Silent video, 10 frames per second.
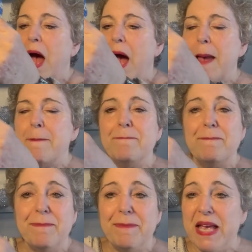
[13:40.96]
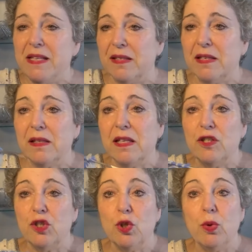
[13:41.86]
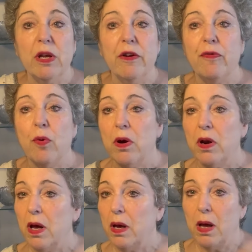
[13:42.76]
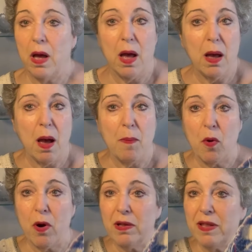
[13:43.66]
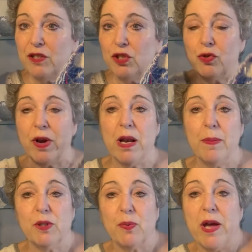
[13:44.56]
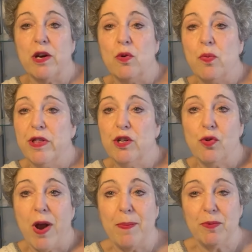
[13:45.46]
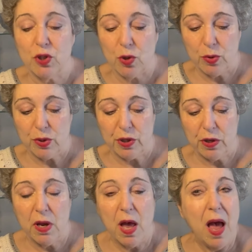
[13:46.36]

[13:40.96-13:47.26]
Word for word: I'm basically shooting for a more or less straight up sweater with a drop shoulder.